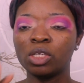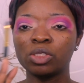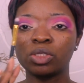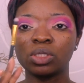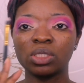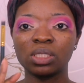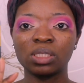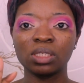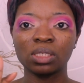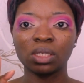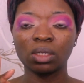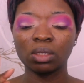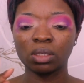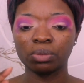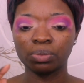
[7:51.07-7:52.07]
So this is
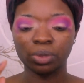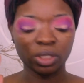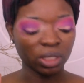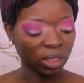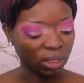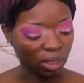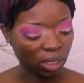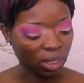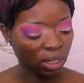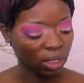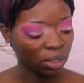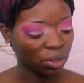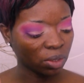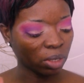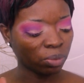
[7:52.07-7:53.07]
another brush
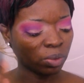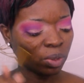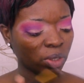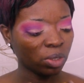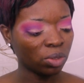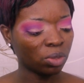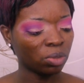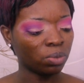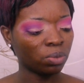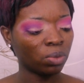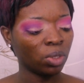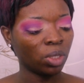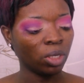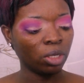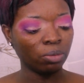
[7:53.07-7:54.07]
entirely. So I'm going to
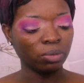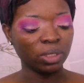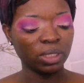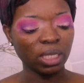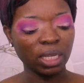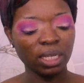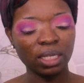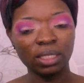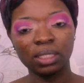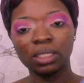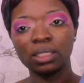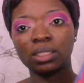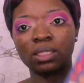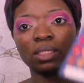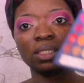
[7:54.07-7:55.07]
be taking
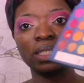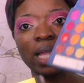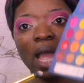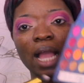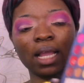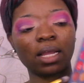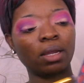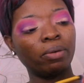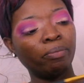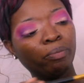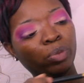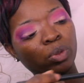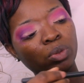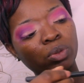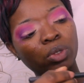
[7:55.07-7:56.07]
this dark
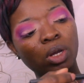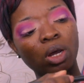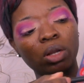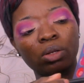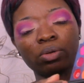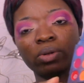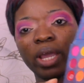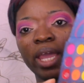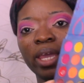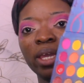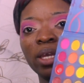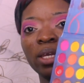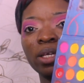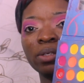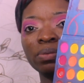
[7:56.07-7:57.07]
blue color right
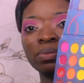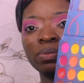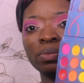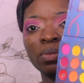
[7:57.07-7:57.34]
here,